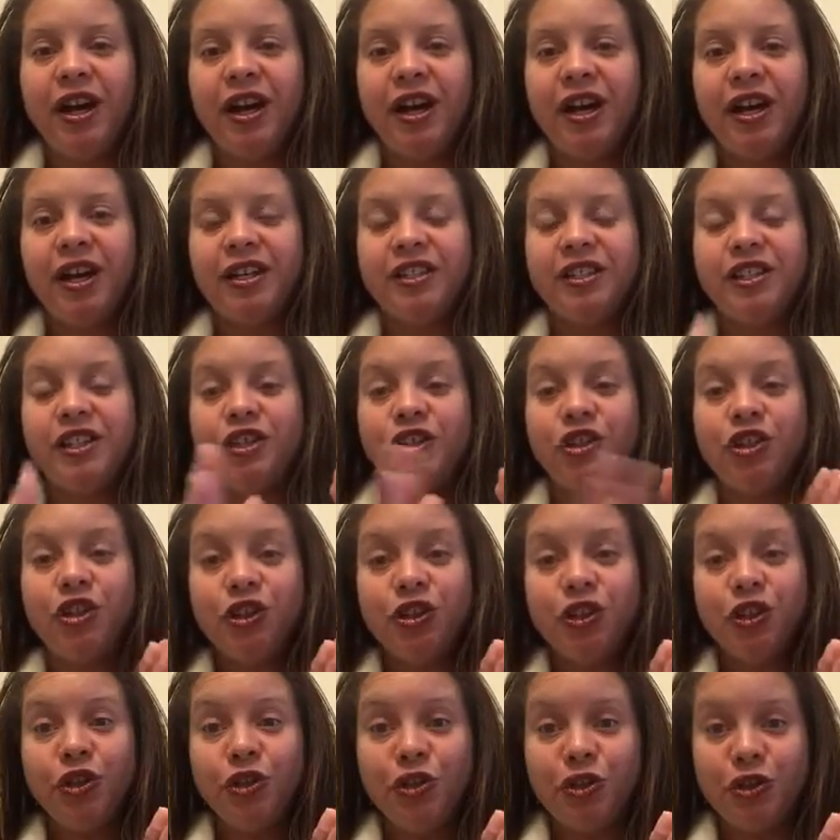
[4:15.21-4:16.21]
uh, she
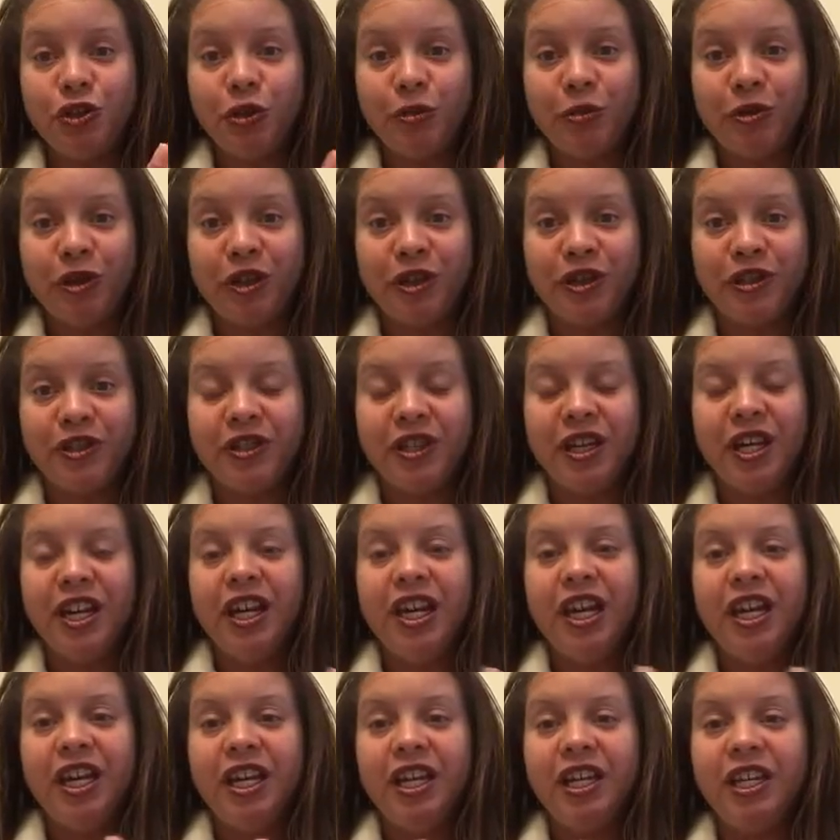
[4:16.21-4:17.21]
took the Nutriburst
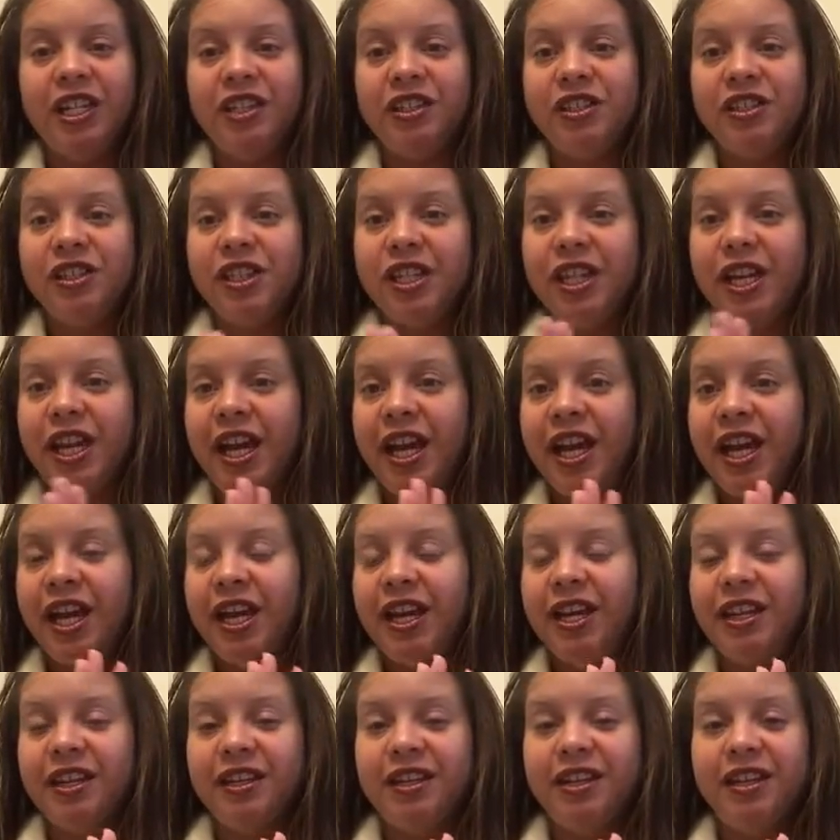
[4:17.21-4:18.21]
and she
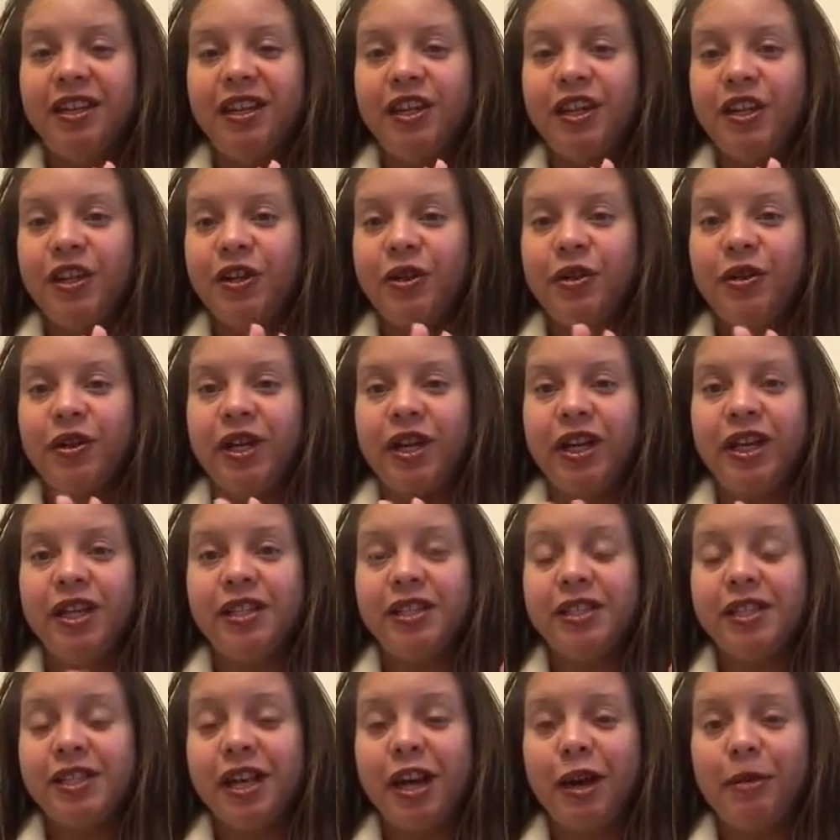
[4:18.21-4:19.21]
had, you know,
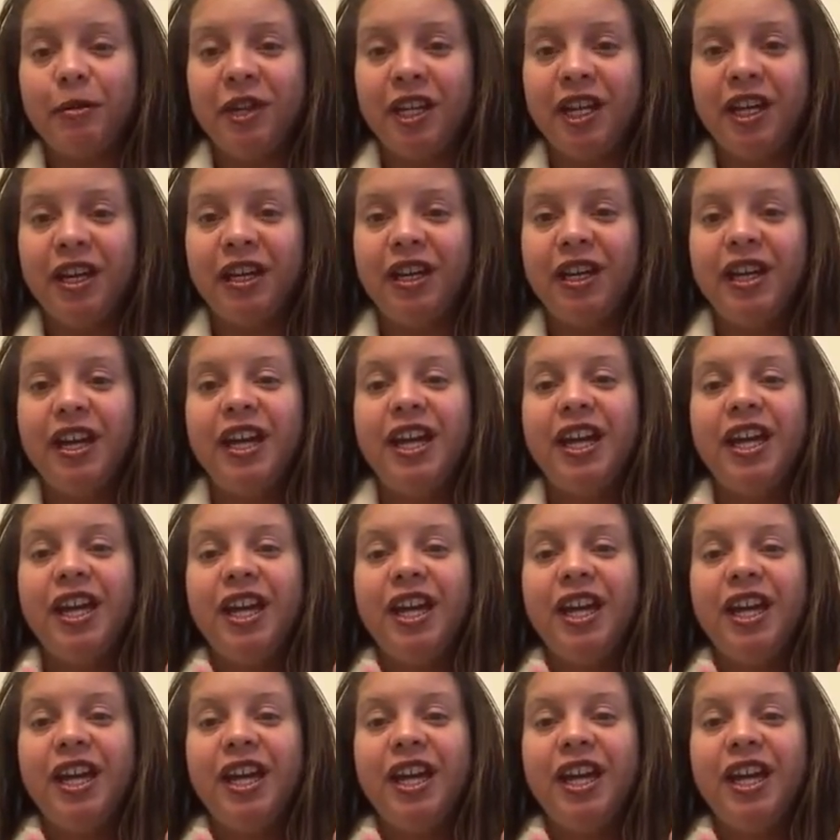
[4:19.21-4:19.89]
insomnia.